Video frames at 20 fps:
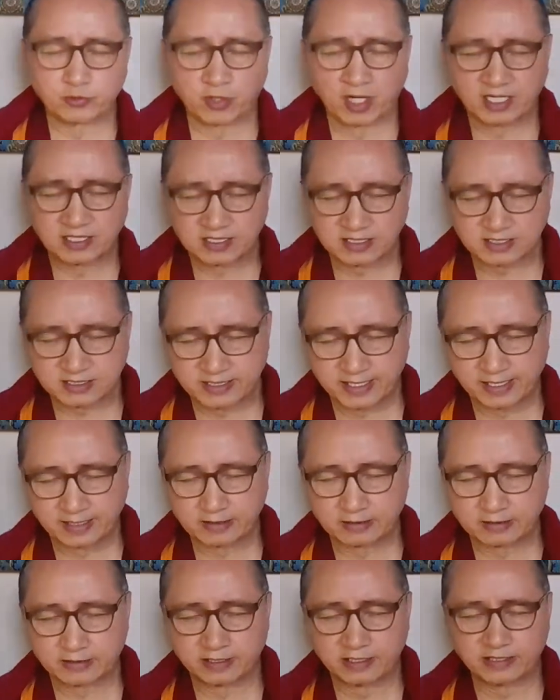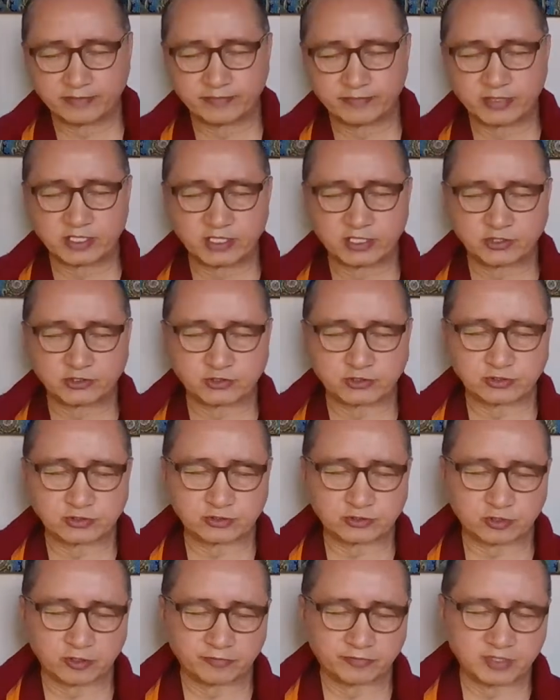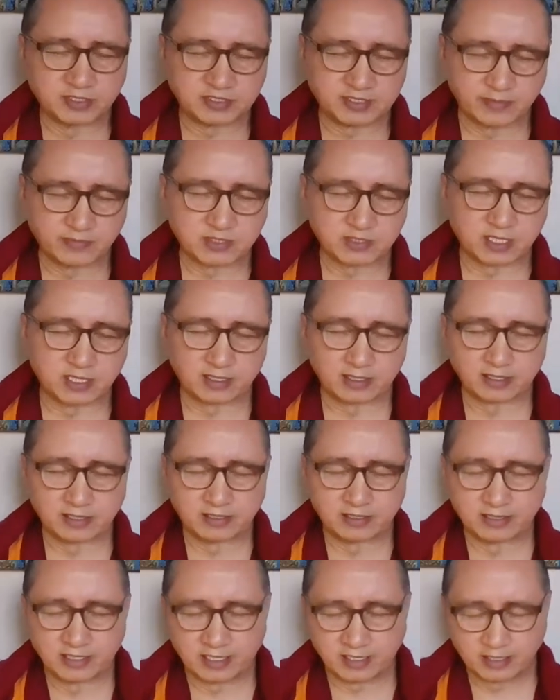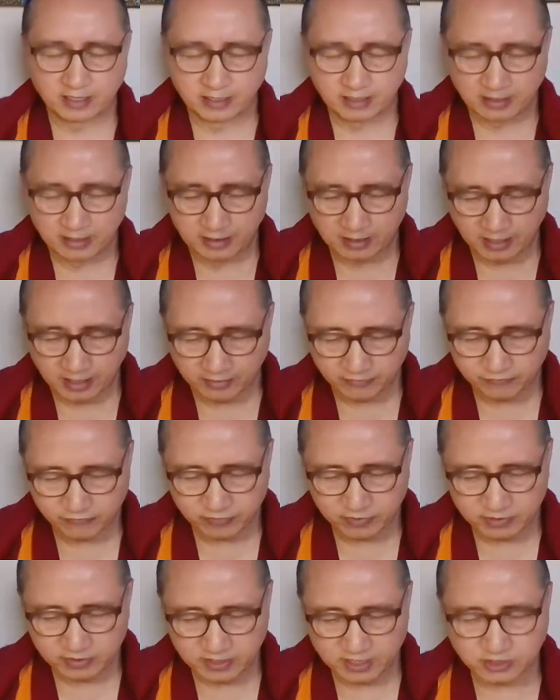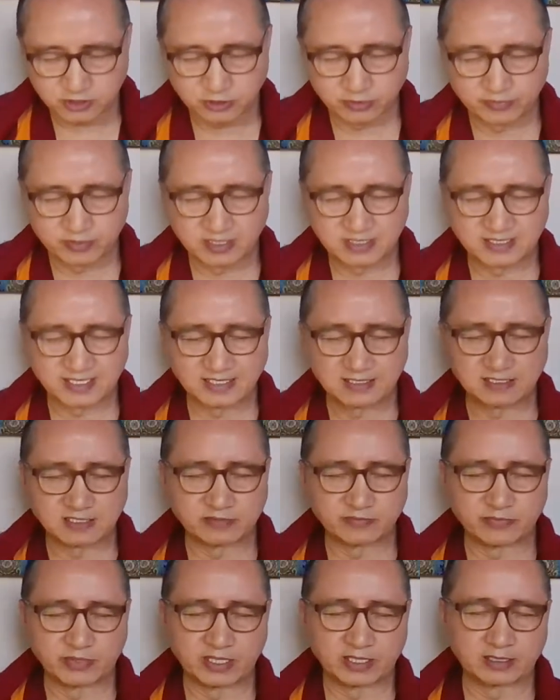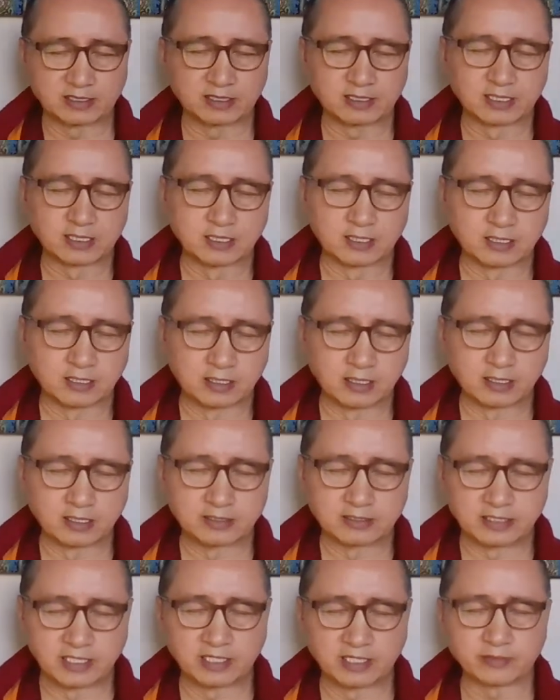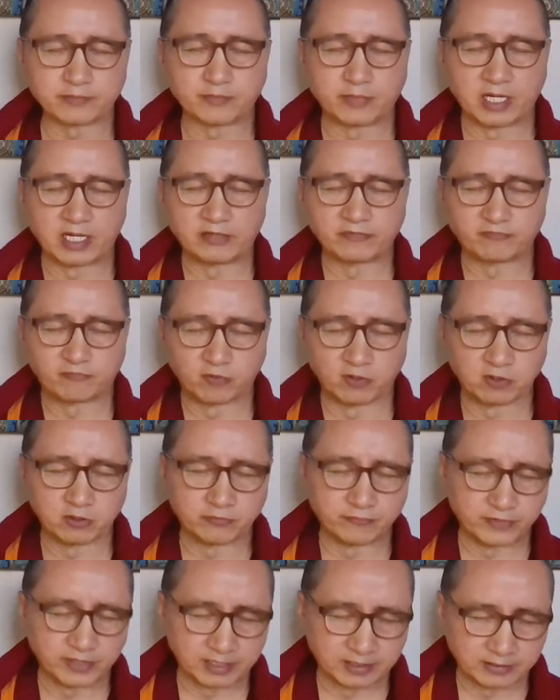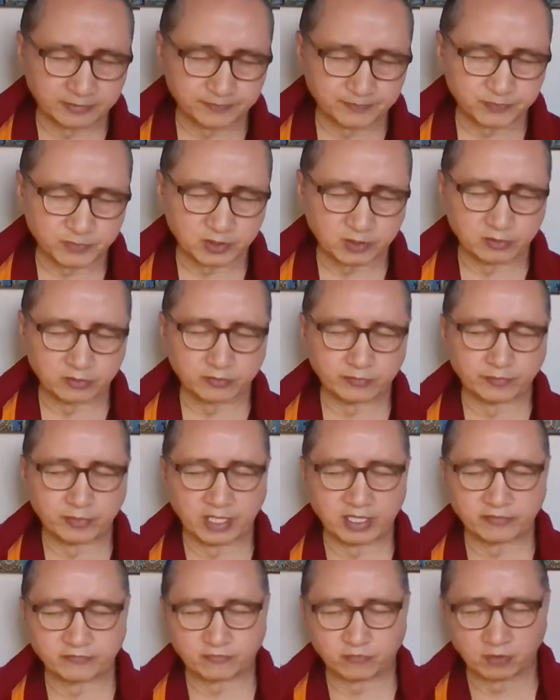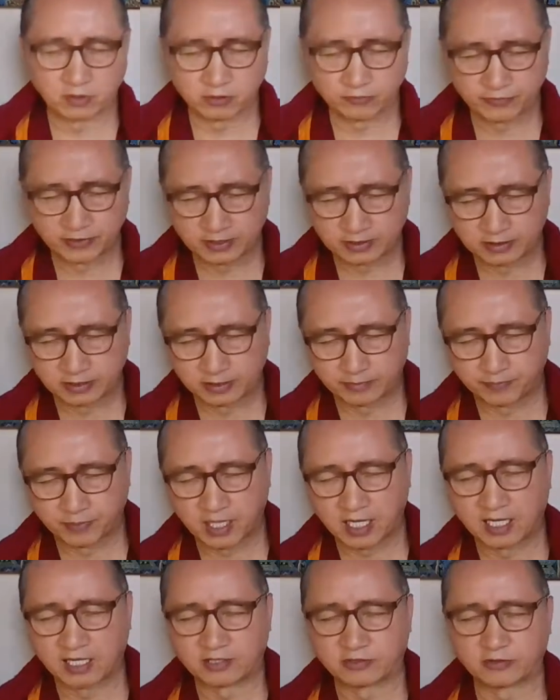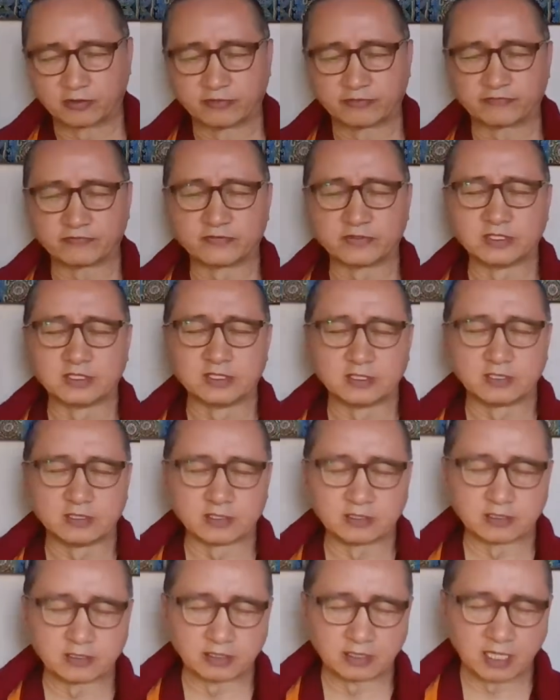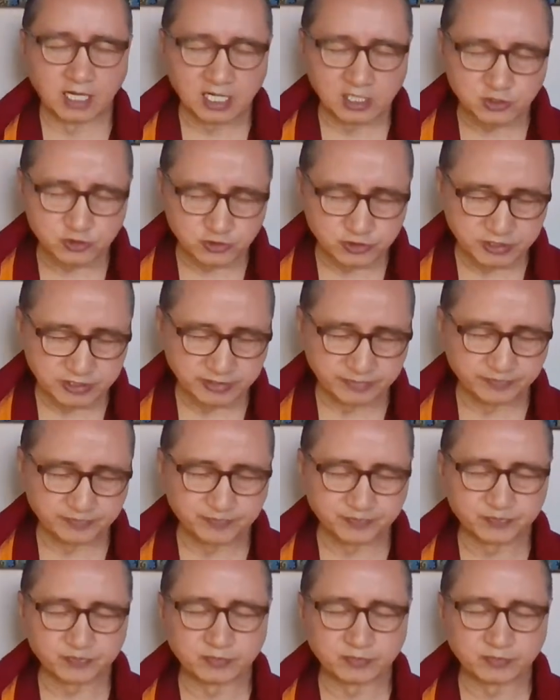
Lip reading: understand the limitations of the samsara in every rest of the sentient being. Then by following the path of altruism,